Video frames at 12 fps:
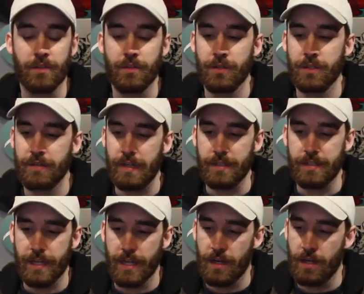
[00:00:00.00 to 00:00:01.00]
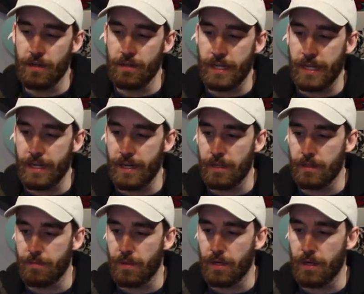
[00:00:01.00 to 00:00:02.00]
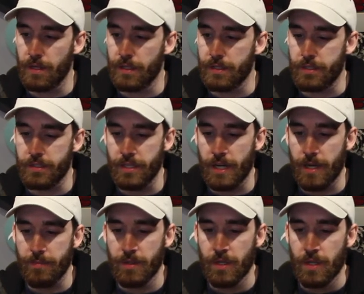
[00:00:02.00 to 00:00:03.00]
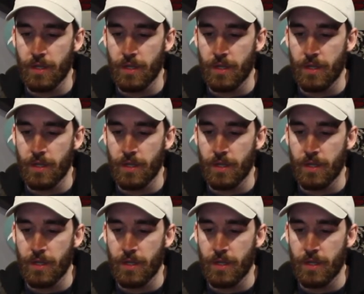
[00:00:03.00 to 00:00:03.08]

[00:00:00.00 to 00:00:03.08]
cruise around town, hang out at the park, at the shop.